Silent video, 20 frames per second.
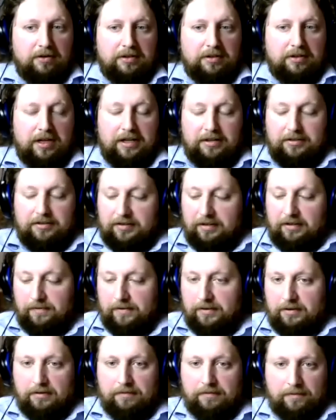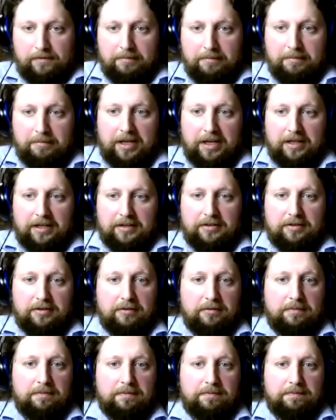It's difficult for me to
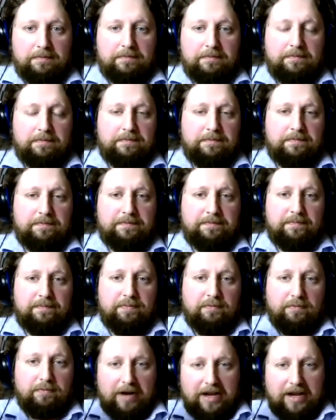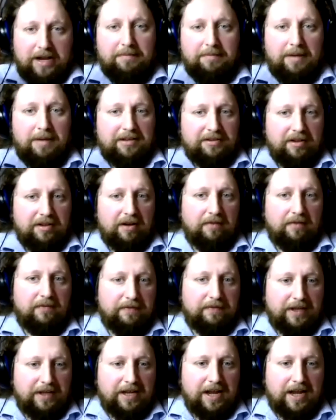break myself of
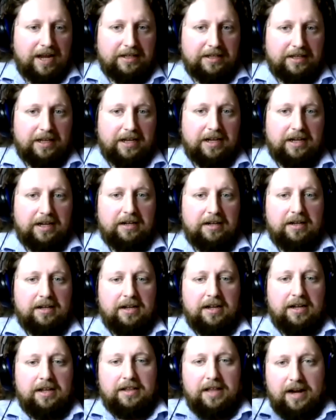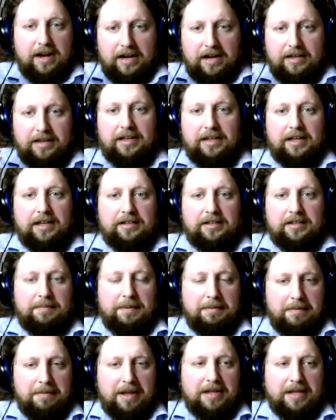the idea that I need to be
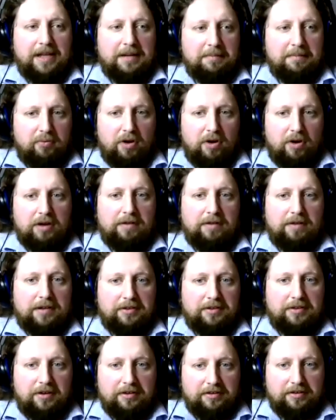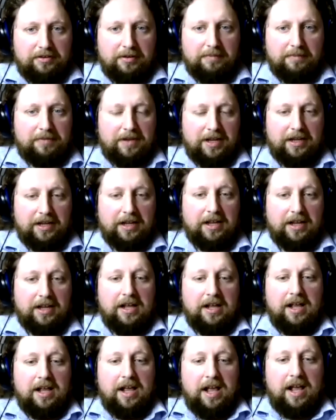making progress on something
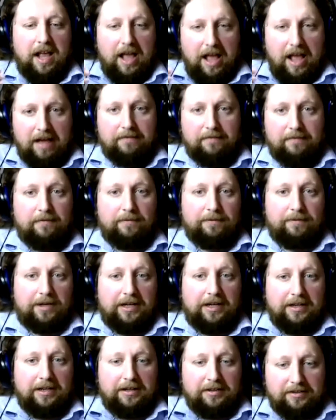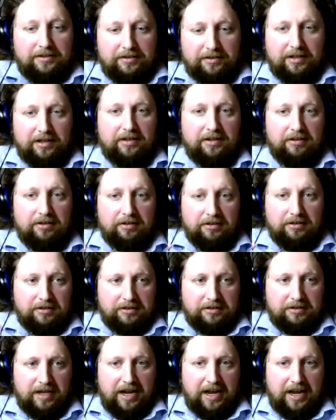every single day.